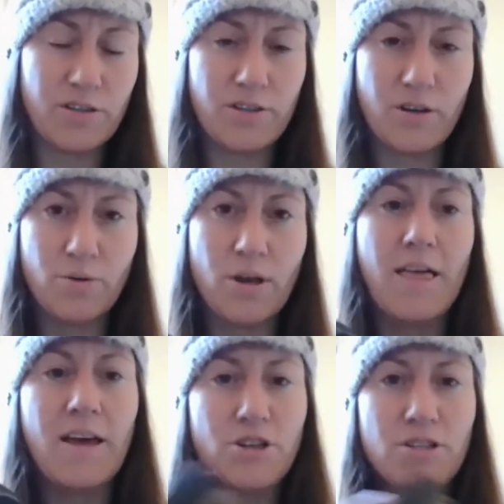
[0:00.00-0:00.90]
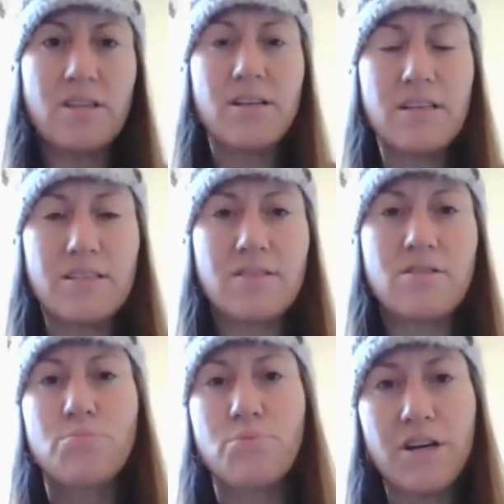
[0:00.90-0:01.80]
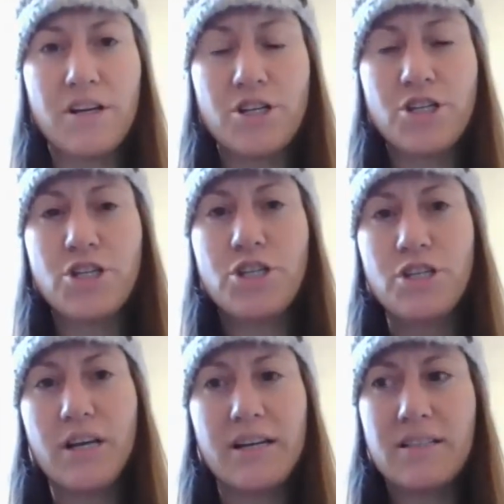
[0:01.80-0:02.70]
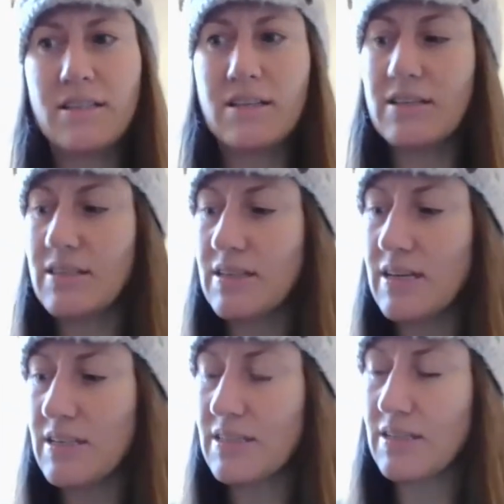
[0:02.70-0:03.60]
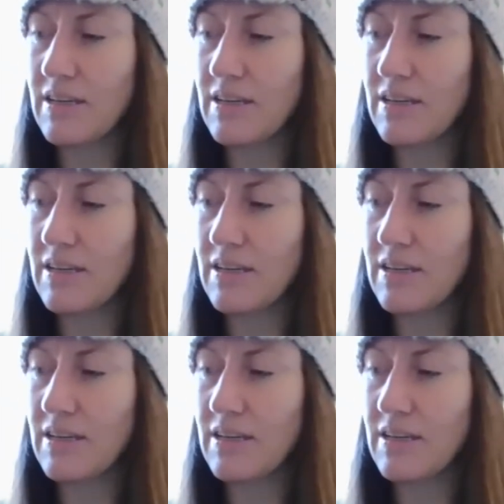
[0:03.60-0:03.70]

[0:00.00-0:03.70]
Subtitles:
So just a nice little brush, and it's a nice